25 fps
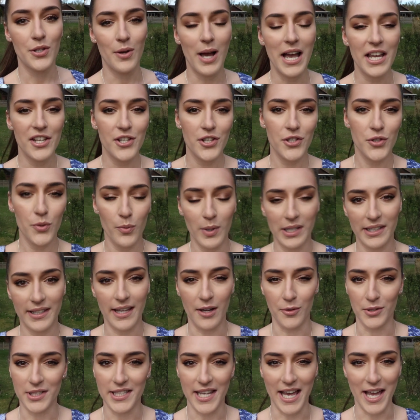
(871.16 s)
So I just went
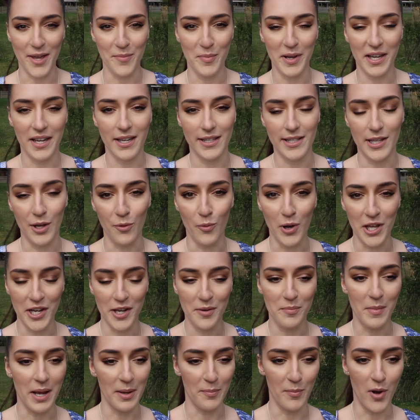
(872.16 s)
outside because I
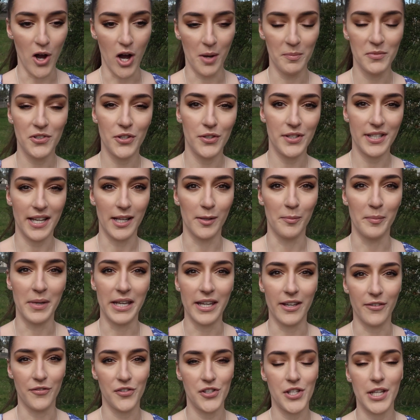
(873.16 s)
wanted my mom to tell
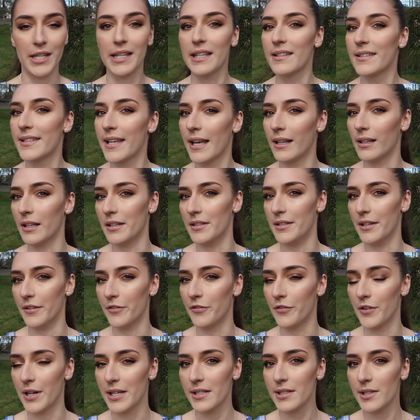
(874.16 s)
me if she can tell a
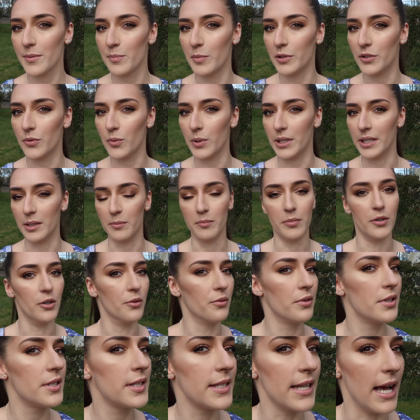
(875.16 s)
difference between
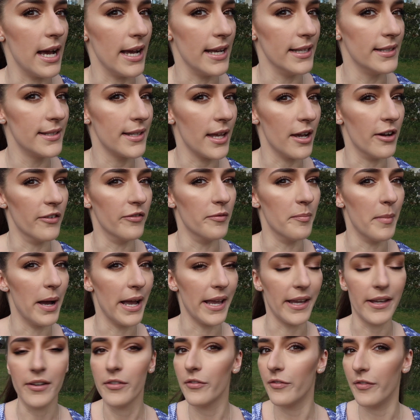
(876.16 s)
both sides of
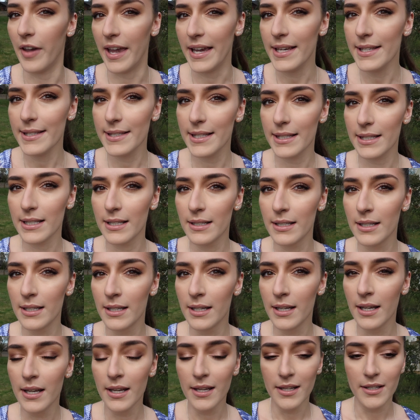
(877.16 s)
my face.
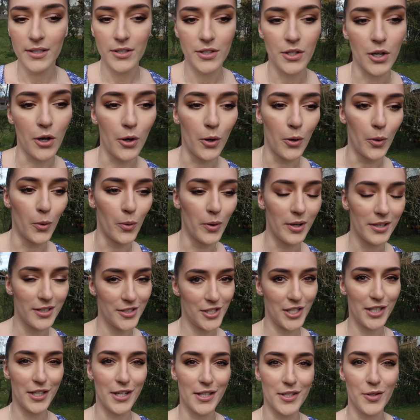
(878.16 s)
So
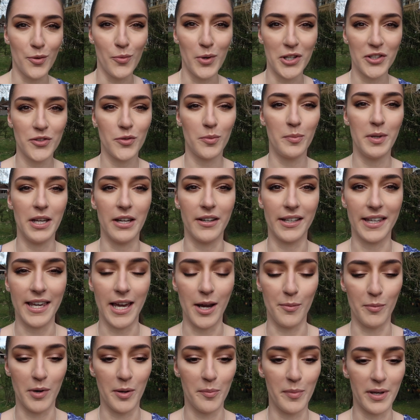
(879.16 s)
she doesn't want to be on
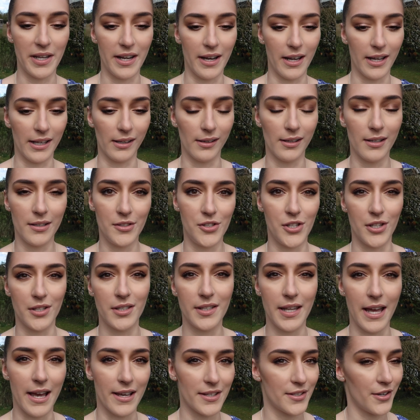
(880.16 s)
camera, but I'll
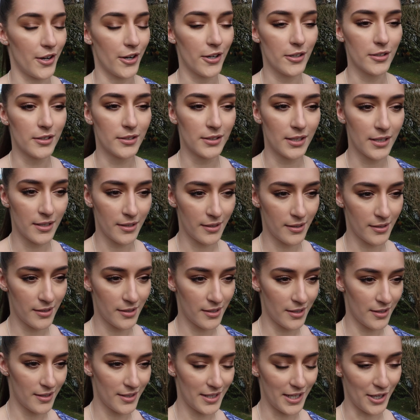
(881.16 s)
just ask her.
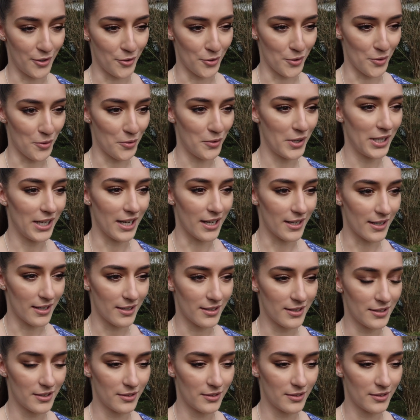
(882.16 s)
Ser du någon skillnad?